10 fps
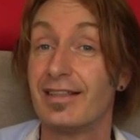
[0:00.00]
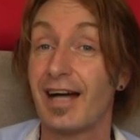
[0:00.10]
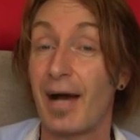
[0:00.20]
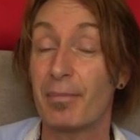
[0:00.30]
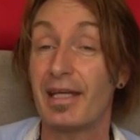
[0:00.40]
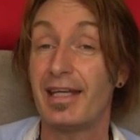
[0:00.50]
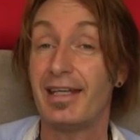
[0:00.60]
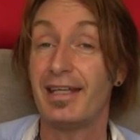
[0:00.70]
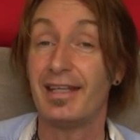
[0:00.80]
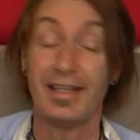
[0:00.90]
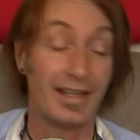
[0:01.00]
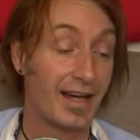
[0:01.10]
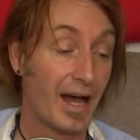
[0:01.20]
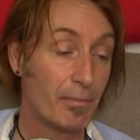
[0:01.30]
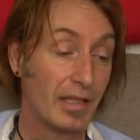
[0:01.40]
Happy,
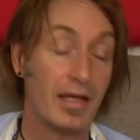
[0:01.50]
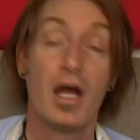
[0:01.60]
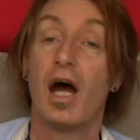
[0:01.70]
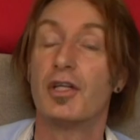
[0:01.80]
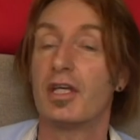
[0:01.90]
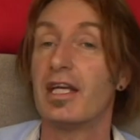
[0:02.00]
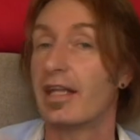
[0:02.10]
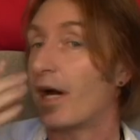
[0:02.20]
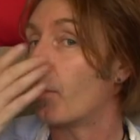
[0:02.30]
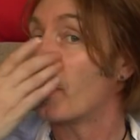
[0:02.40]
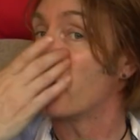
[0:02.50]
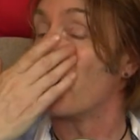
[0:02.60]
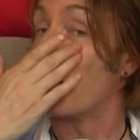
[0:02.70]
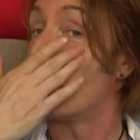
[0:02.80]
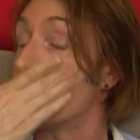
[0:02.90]
happy. And you hear that with
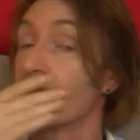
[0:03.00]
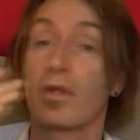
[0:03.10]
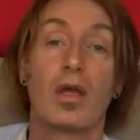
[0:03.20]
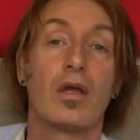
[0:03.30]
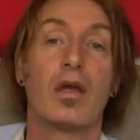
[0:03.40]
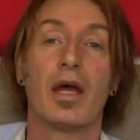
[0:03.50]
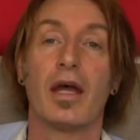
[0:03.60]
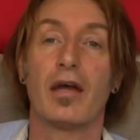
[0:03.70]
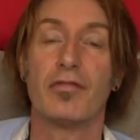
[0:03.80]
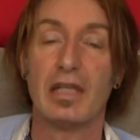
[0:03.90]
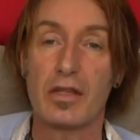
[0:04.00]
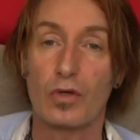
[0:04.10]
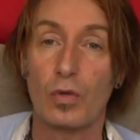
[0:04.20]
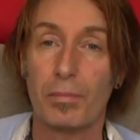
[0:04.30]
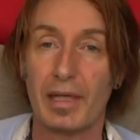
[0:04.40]
um, uh, feliz
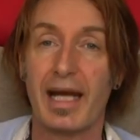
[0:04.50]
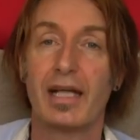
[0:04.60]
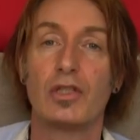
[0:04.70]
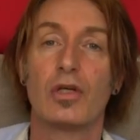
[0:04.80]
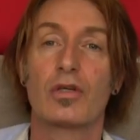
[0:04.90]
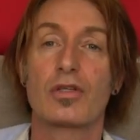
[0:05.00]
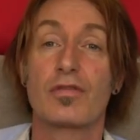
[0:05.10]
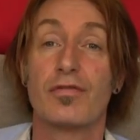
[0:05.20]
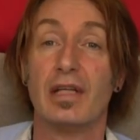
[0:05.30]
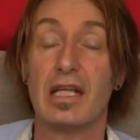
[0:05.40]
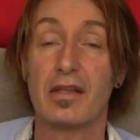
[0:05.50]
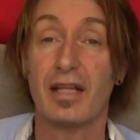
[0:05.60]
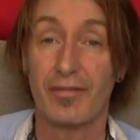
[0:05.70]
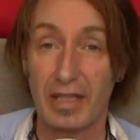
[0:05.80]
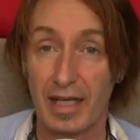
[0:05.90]
cumpleaños, feliz
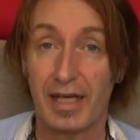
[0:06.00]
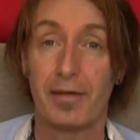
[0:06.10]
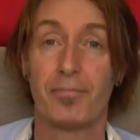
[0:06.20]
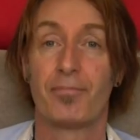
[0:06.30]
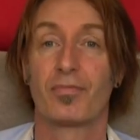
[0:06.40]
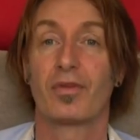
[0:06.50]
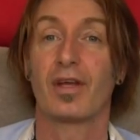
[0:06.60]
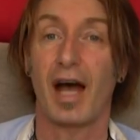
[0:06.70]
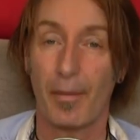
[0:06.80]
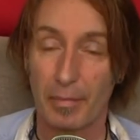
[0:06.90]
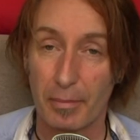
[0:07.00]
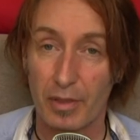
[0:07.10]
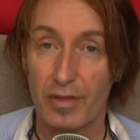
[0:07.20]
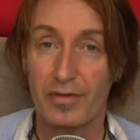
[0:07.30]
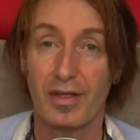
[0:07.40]
Navidad, happy
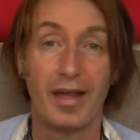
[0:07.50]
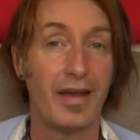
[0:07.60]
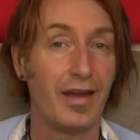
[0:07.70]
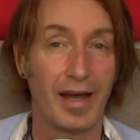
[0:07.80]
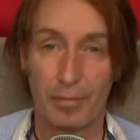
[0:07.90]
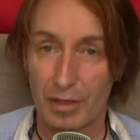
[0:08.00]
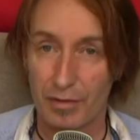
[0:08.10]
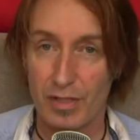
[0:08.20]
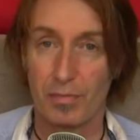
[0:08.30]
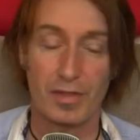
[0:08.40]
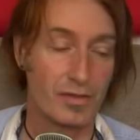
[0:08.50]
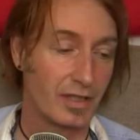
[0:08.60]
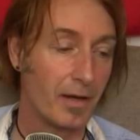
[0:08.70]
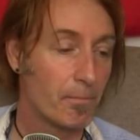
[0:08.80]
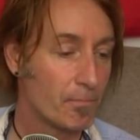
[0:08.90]
birthday, happy Christmas.
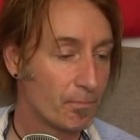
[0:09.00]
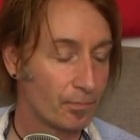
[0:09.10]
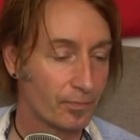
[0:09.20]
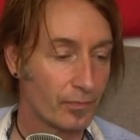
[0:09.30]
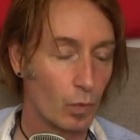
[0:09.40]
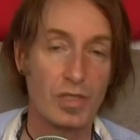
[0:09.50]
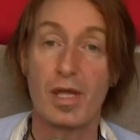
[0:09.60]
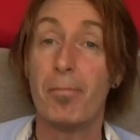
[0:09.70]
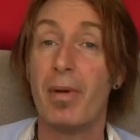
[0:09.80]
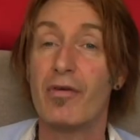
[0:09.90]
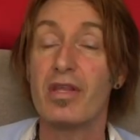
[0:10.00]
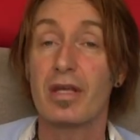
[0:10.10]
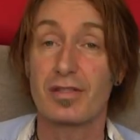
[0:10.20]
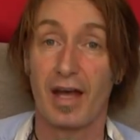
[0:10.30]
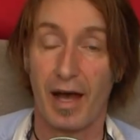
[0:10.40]
Yeah, we say merry,
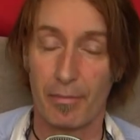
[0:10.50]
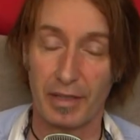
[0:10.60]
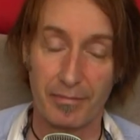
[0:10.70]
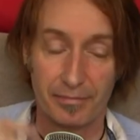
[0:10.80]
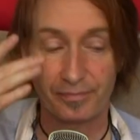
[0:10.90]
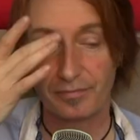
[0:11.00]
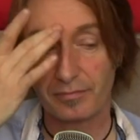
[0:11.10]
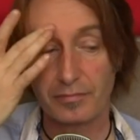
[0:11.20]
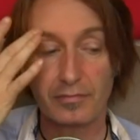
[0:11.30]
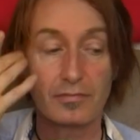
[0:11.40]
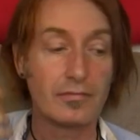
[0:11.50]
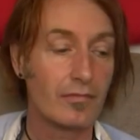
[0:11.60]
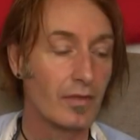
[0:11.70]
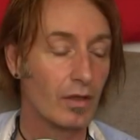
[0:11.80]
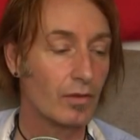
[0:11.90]
they say happy.
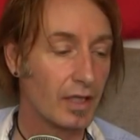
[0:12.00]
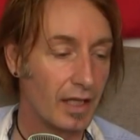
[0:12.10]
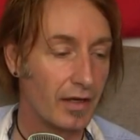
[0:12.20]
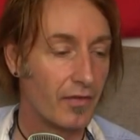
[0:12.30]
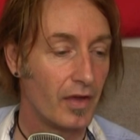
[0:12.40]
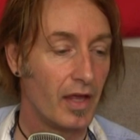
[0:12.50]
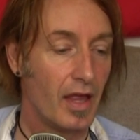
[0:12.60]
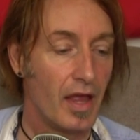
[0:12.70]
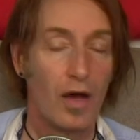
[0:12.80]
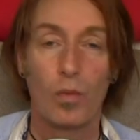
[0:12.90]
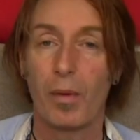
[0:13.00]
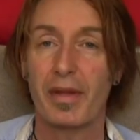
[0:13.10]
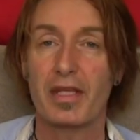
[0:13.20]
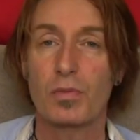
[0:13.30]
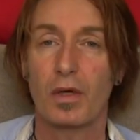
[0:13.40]
Okay, what
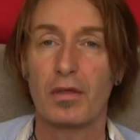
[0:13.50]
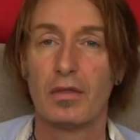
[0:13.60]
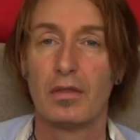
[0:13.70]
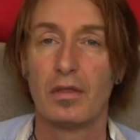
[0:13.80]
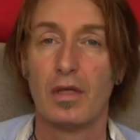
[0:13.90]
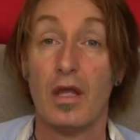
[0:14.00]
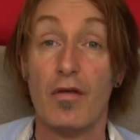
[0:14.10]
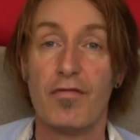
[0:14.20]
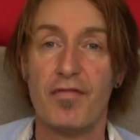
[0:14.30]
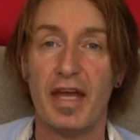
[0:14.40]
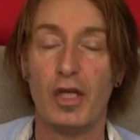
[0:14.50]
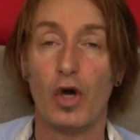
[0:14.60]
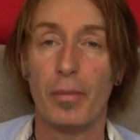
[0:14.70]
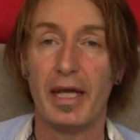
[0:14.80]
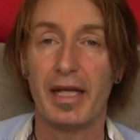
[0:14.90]
about this one?
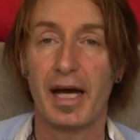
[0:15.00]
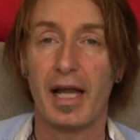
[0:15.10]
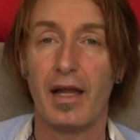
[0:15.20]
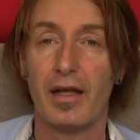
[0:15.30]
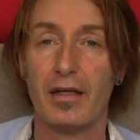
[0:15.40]
Fenomenal.